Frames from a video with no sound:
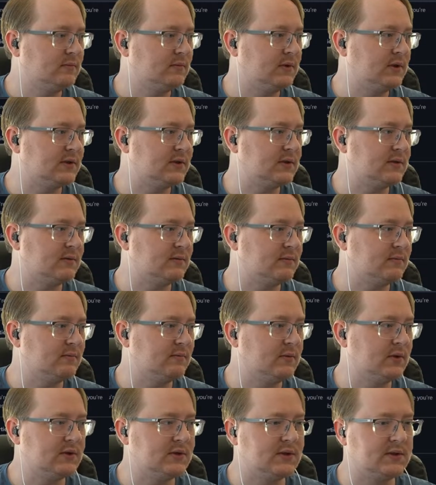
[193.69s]
Doesn't
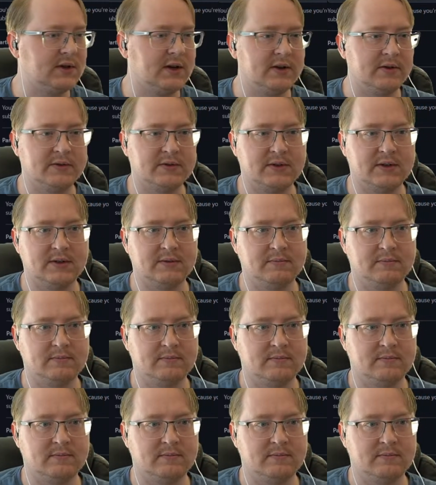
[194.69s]
what does the title say?